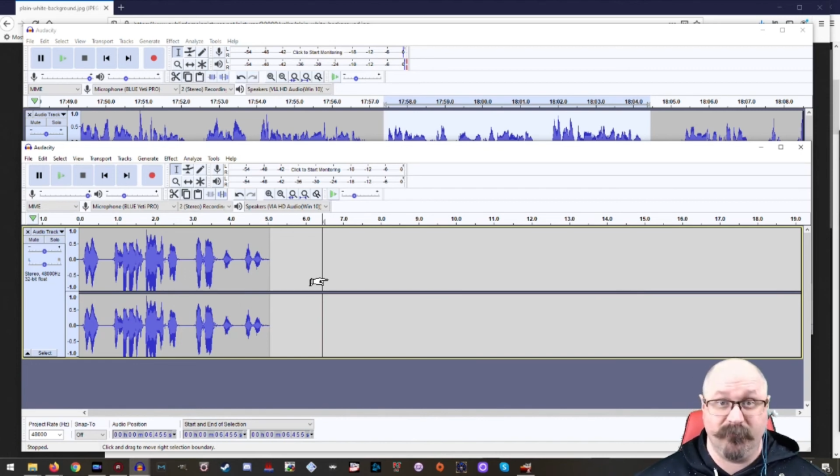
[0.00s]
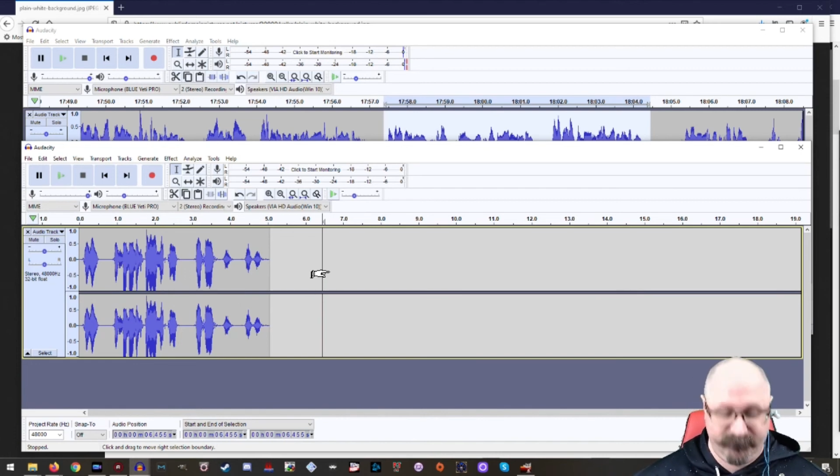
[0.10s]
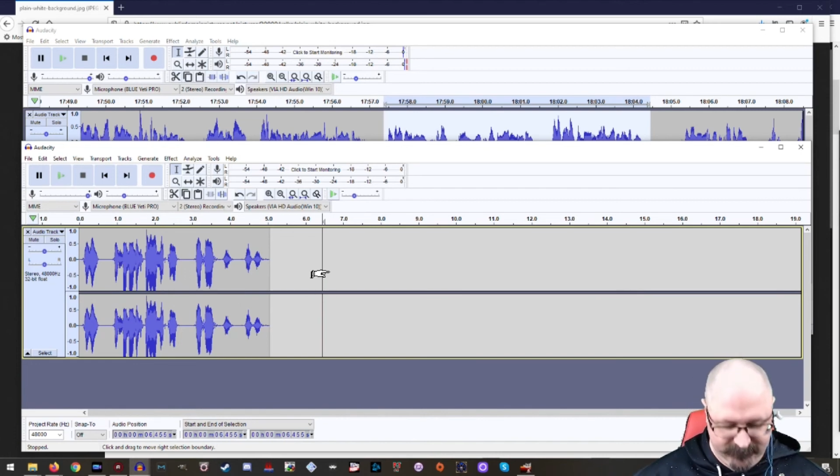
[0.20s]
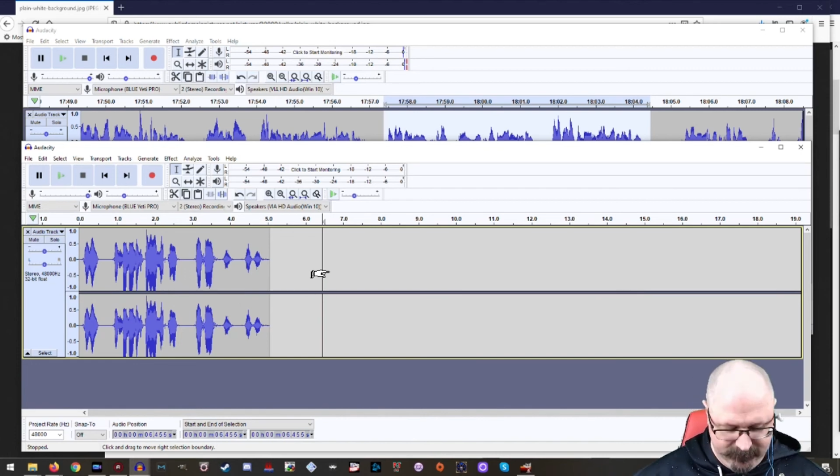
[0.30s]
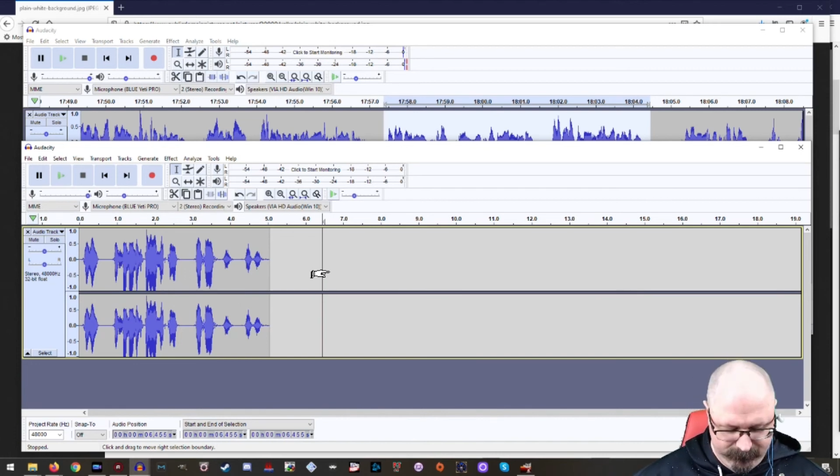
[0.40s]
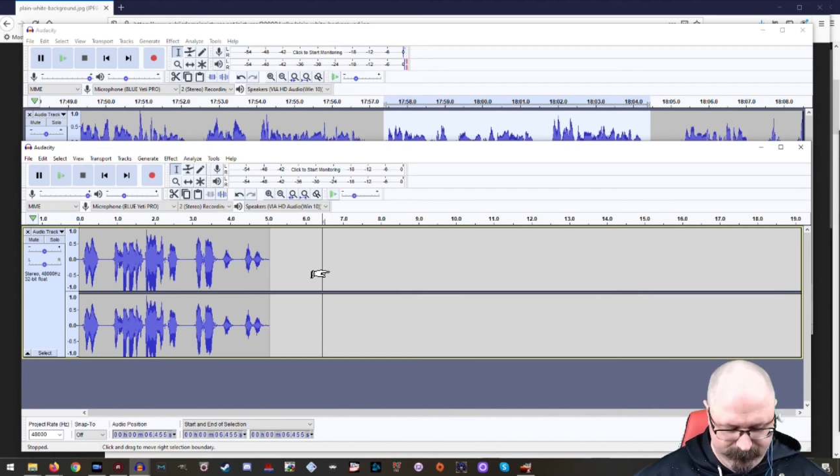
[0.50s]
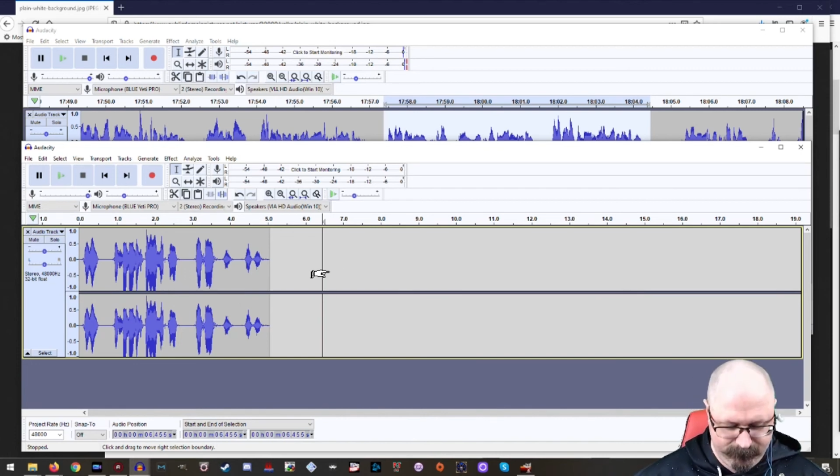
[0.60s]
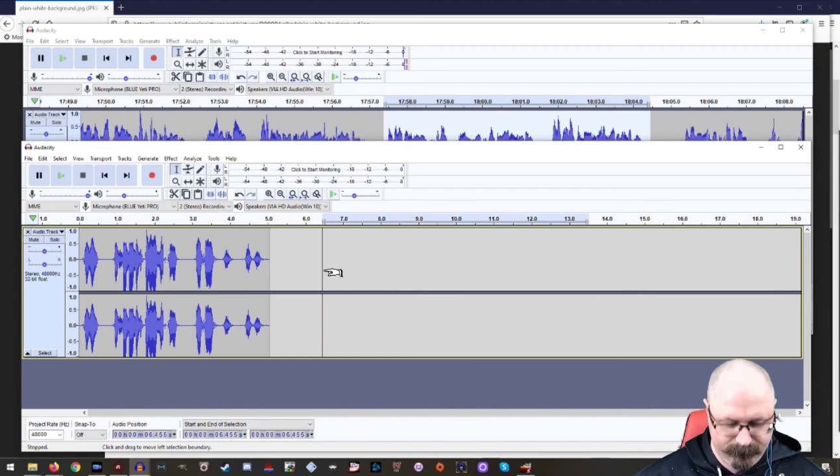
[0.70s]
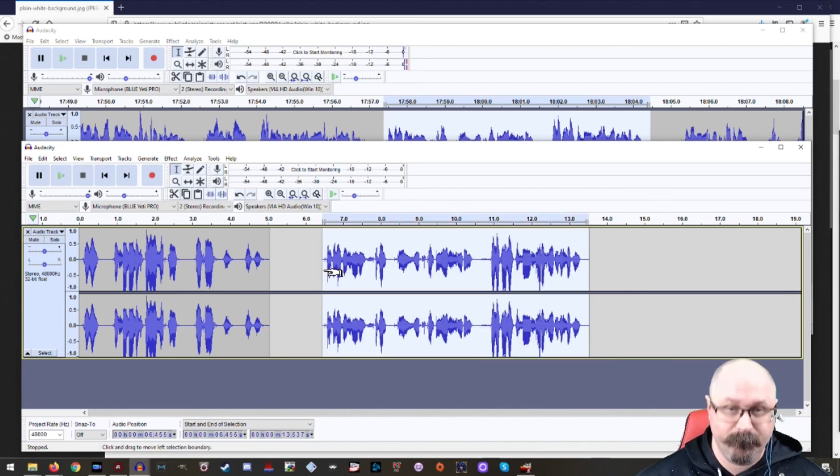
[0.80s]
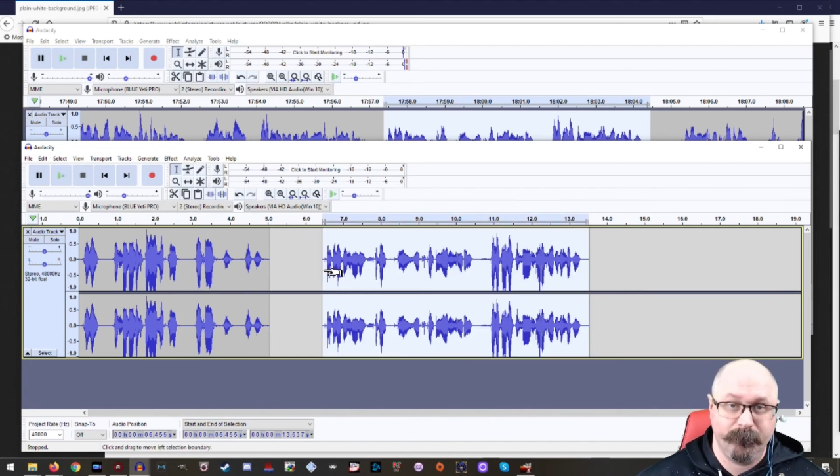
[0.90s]
V,
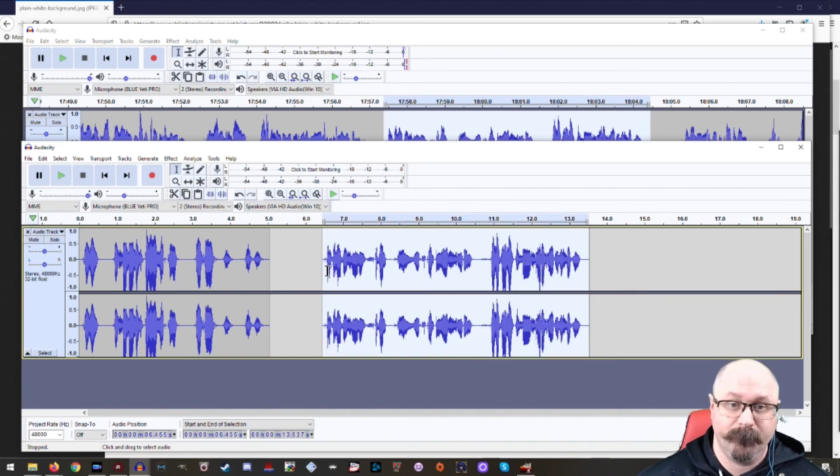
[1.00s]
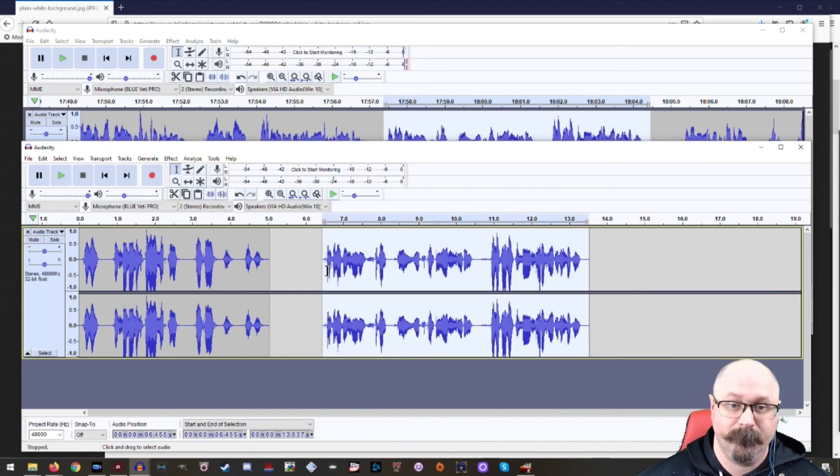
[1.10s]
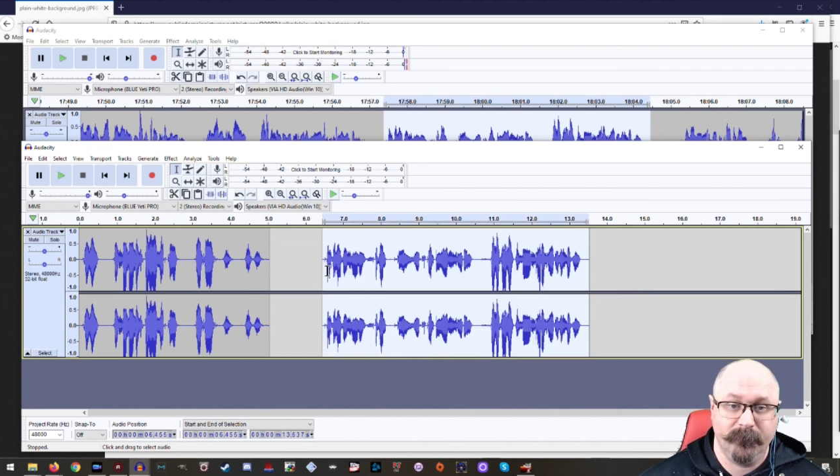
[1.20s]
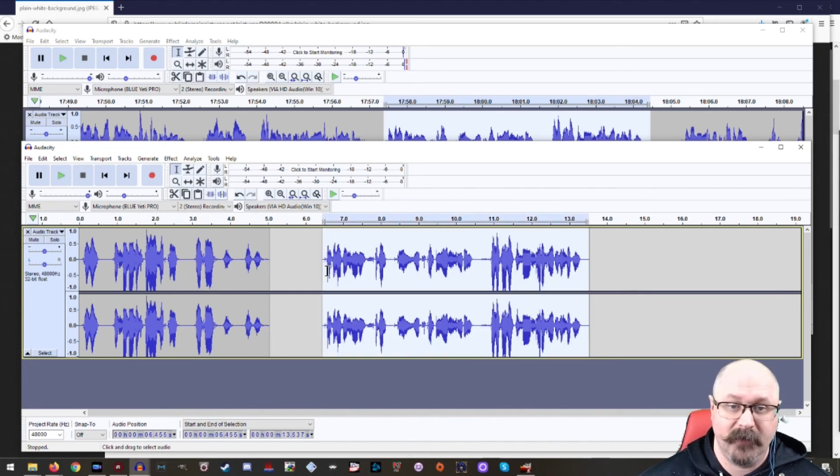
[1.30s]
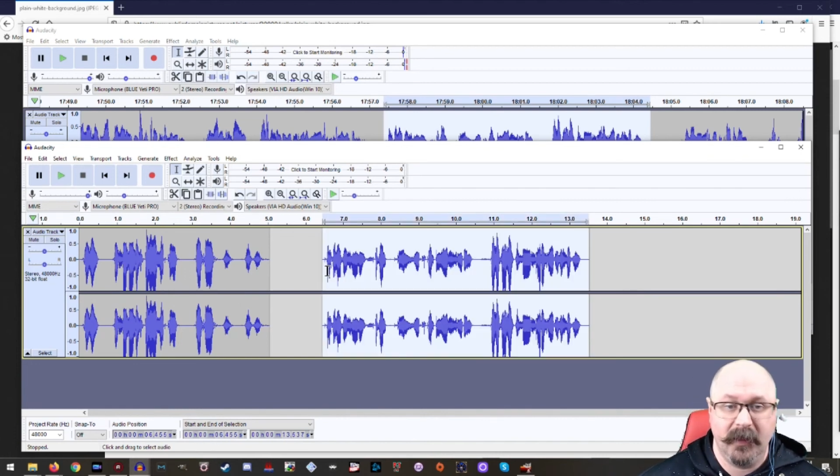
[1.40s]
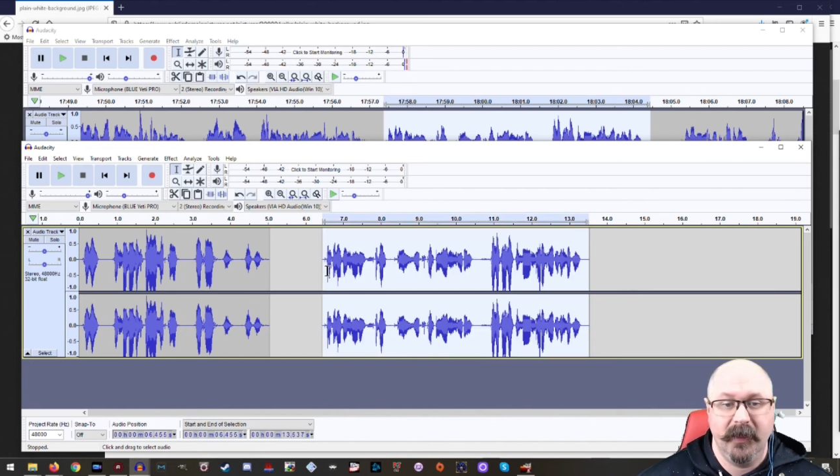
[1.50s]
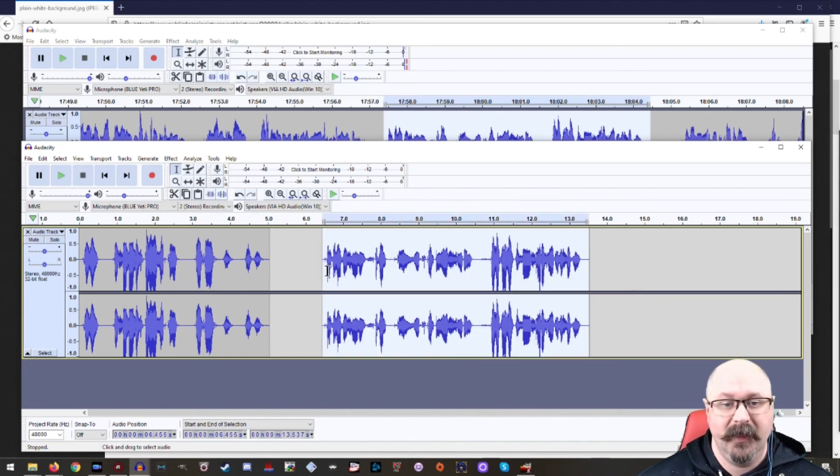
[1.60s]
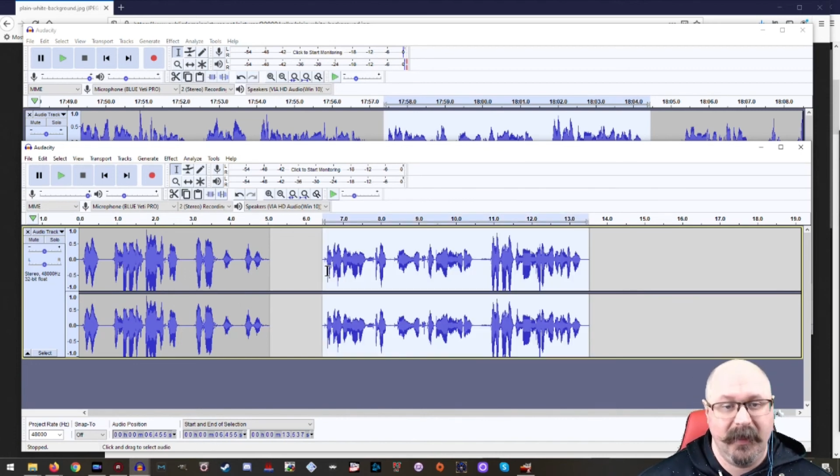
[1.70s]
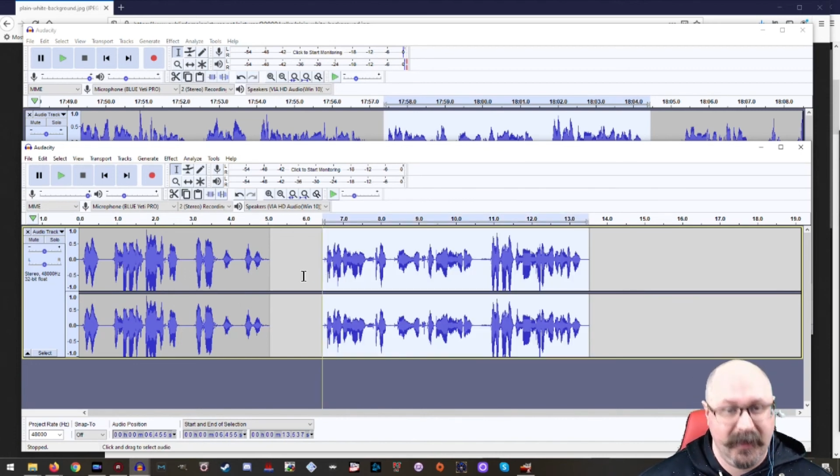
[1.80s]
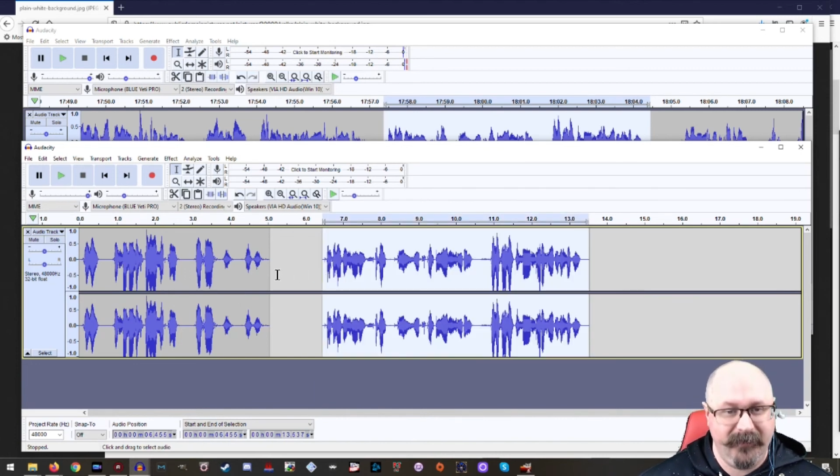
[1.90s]

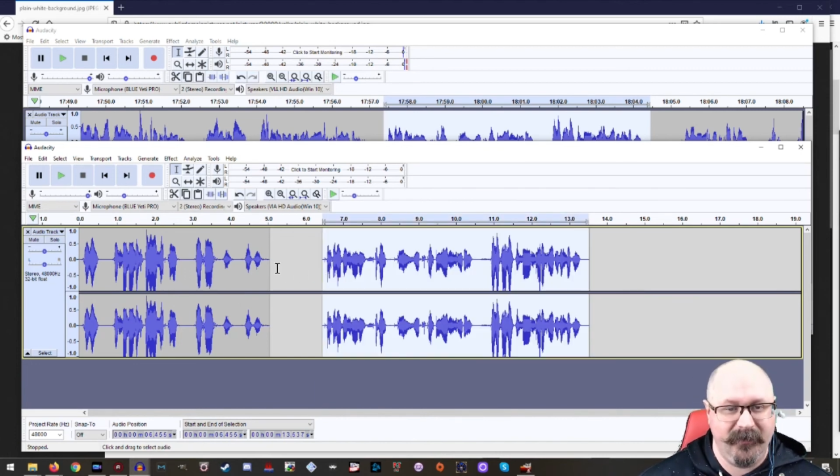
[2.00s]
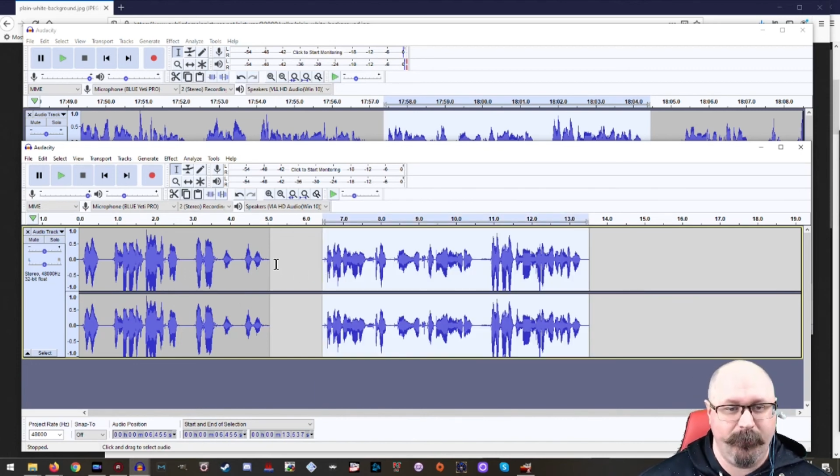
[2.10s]
and